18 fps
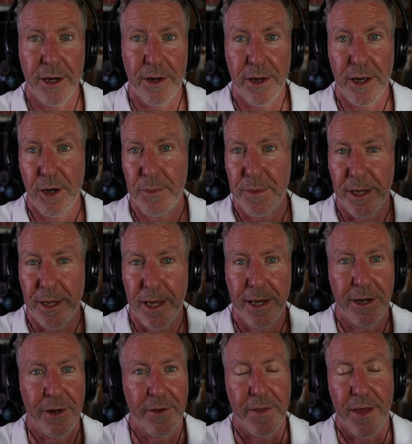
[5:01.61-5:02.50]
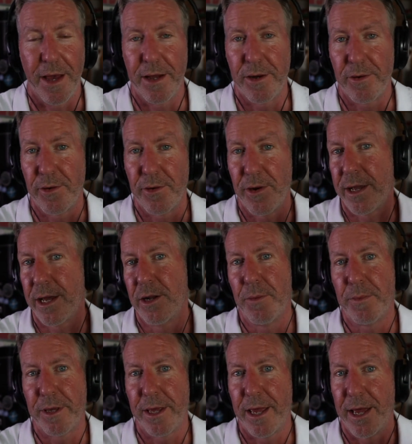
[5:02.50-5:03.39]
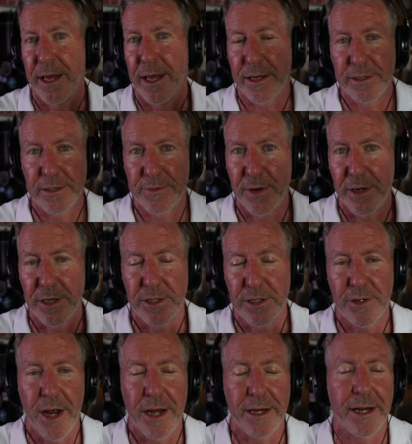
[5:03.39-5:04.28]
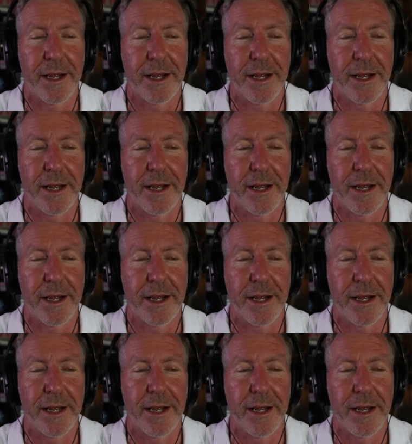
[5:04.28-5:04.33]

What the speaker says: I hope you can't hear that, or I kind of hope you can because it's very distracting.